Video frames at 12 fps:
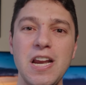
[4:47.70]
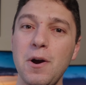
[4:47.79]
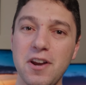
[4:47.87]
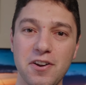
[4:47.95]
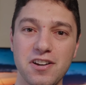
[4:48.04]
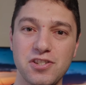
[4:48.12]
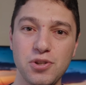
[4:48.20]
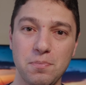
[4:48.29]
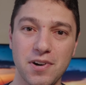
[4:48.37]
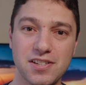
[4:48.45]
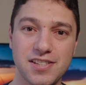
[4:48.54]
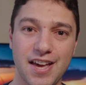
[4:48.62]
Now I know you're
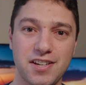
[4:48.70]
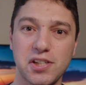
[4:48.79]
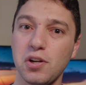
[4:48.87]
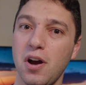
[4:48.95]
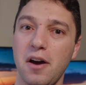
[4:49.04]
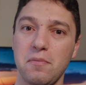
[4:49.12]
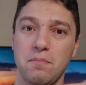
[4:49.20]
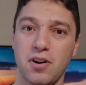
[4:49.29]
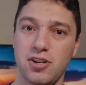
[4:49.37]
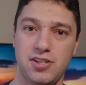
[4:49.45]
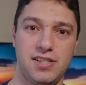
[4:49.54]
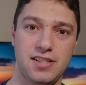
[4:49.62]
super excited to go out and
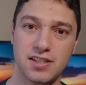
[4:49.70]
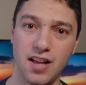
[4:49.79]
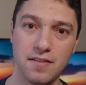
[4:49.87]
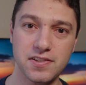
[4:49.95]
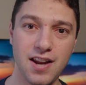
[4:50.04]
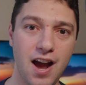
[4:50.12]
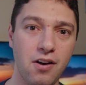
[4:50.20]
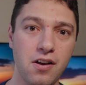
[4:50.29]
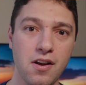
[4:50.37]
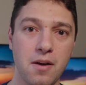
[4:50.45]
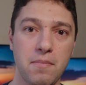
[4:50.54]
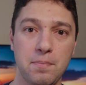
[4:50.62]
purchase these gloves now,
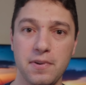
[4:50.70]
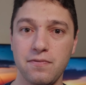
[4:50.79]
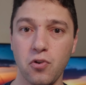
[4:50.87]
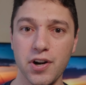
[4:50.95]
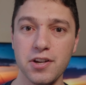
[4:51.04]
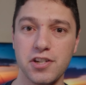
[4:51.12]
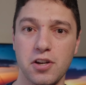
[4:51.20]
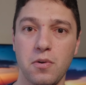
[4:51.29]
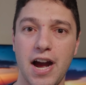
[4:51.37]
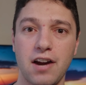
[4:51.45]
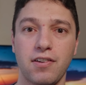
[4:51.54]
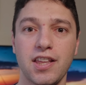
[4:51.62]
but before you
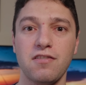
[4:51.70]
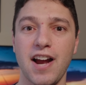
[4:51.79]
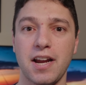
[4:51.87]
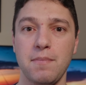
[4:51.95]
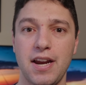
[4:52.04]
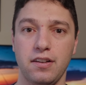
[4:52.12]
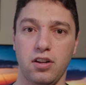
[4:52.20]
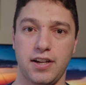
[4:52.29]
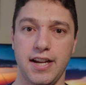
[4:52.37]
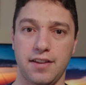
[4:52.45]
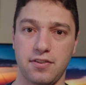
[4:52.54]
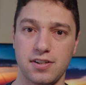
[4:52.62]
do, I really recommend
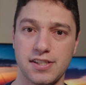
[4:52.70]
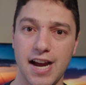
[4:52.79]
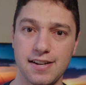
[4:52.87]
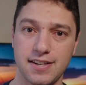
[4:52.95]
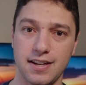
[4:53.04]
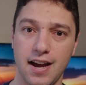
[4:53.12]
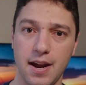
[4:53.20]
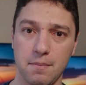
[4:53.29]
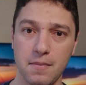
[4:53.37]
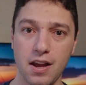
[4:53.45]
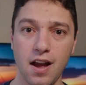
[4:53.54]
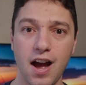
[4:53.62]
looking at their sizing guide.
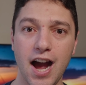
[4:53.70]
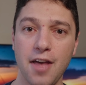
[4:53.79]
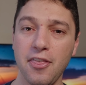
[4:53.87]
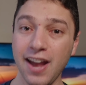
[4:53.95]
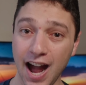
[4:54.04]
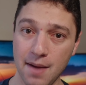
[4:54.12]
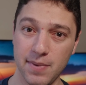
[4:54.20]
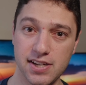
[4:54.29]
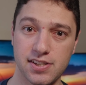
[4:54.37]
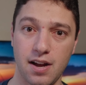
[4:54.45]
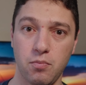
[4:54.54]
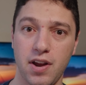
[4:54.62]
I think I
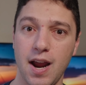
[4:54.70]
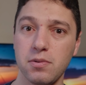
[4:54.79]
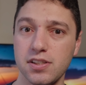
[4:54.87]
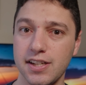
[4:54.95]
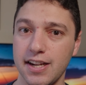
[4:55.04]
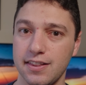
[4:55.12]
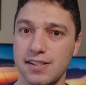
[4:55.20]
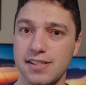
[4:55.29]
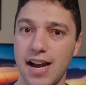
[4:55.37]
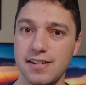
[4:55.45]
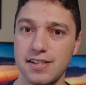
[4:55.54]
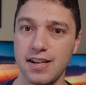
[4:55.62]
messed up when I was looking at the
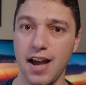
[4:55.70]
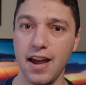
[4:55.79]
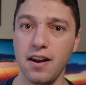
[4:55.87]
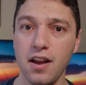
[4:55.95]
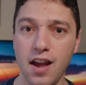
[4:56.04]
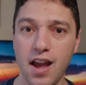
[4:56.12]
sizing guide,